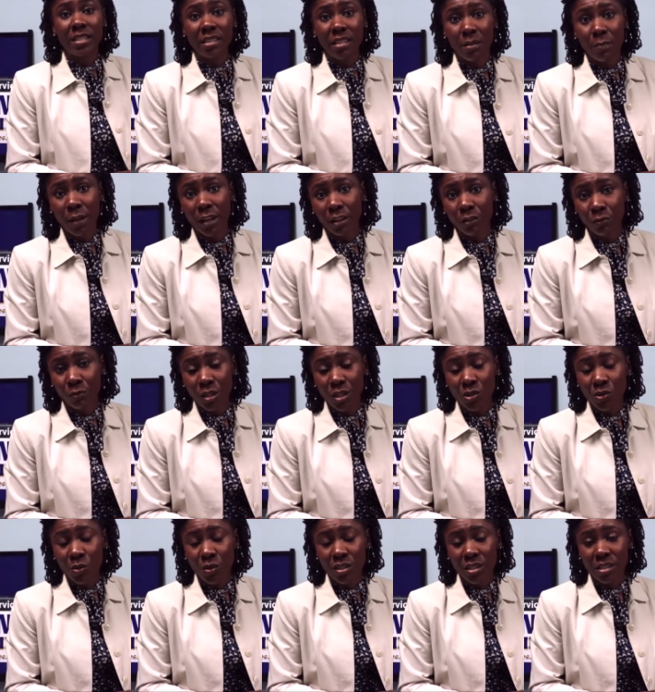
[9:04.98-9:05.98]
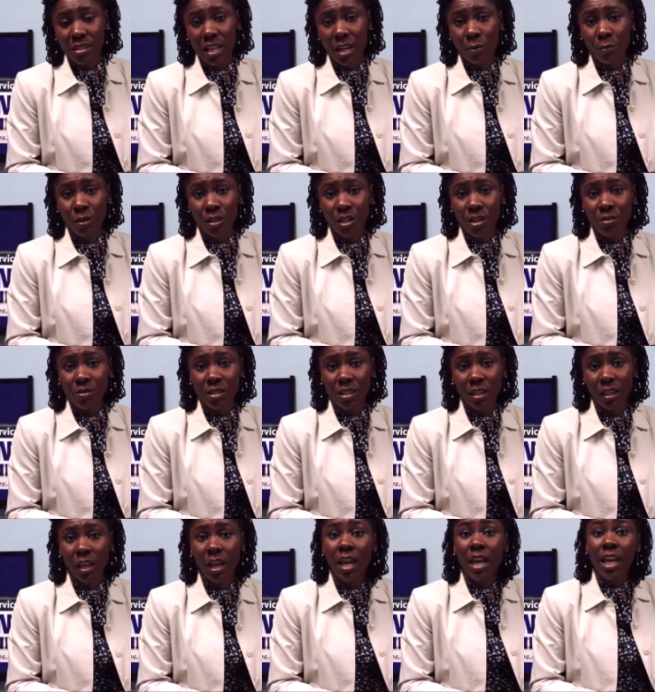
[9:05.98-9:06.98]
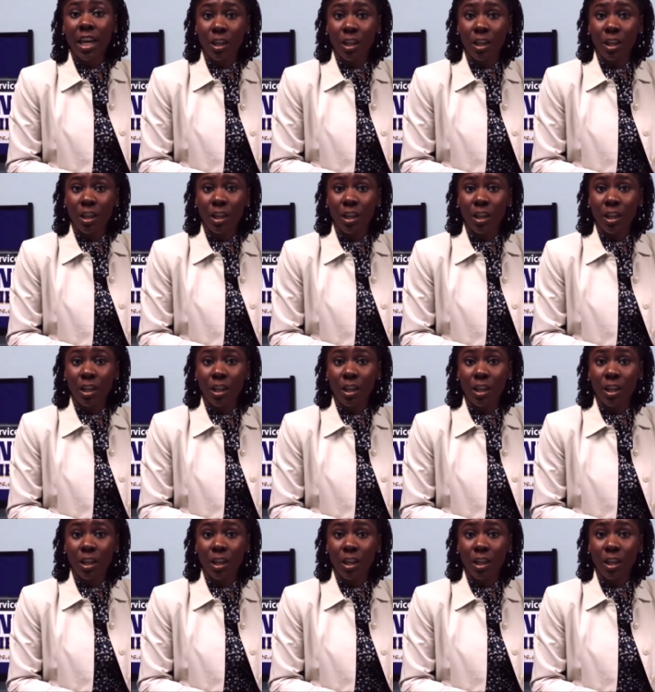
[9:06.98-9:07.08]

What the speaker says: the amount of resources that we're using